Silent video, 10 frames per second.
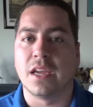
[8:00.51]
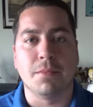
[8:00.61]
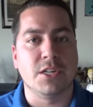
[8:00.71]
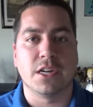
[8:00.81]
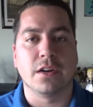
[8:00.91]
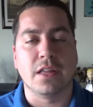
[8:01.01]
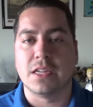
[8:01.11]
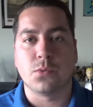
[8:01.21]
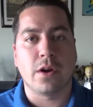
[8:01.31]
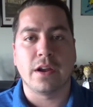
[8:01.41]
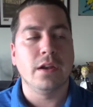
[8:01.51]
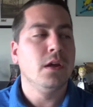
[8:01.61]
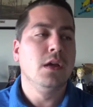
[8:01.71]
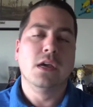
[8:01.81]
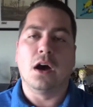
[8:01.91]
thingamajigger that he's wearing.
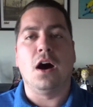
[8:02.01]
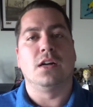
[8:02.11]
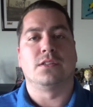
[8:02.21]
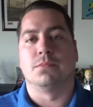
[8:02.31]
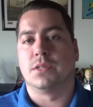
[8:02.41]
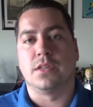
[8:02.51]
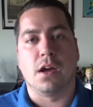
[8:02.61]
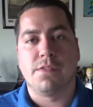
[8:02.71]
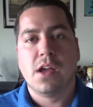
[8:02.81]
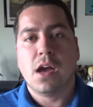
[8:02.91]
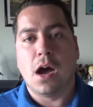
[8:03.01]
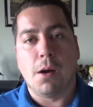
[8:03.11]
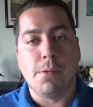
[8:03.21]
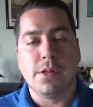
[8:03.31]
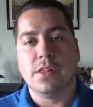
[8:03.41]
Awesome stuff. I
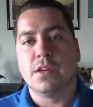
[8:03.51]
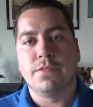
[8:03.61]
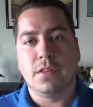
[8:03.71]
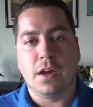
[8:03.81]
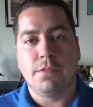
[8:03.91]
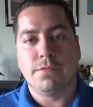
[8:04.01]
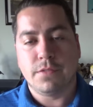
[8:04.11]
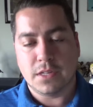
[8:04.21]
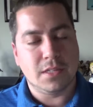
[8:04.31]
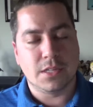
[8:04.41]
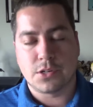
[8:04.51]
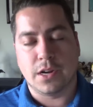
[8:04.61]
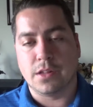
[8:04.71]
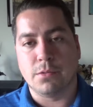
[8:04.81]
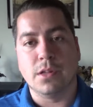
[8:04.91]
really love this
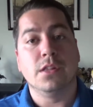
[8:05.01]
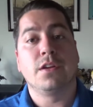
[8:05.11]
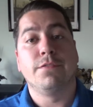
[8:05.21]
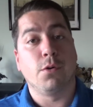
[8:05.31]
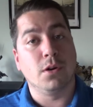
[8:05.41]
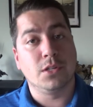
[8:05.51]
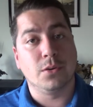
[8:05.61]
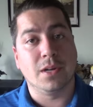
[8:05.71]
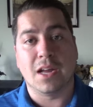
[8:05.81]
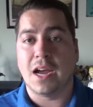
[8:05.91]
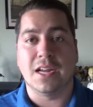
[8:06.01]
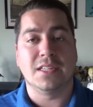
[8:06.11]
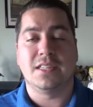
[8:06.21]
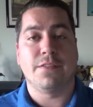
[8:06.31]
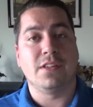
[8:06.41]
trailer. Really looking forward to it. I
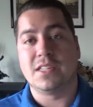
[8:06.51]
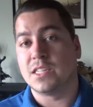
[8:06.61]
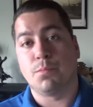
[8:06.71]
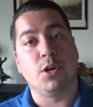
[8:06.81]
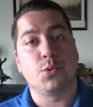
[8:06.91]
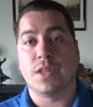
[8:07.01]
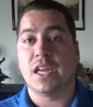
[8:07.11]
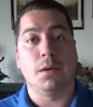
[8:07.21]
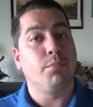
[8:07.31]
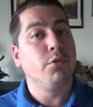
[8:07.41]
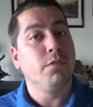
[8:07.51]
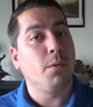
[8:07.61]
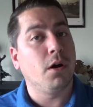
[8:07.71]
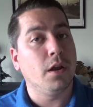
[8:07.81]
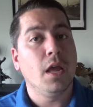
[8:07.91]
definitely see some points where they can improve
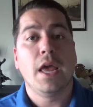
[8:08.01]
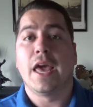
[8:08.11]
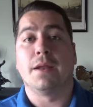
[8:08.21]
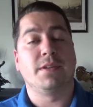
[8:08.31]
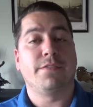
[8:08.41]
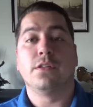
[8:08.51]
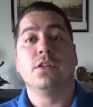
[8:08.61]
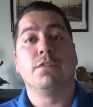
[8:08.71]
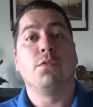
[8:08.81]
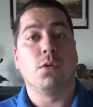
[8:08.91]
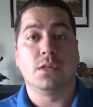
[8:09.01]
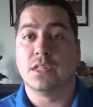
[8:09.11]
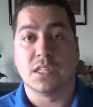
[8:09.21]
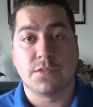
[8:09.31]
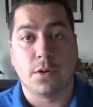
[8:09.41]
upon, and I'm definitely looking forward to
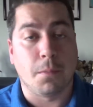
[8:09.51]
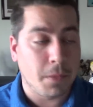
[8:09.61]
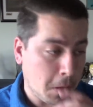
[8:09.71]
this film.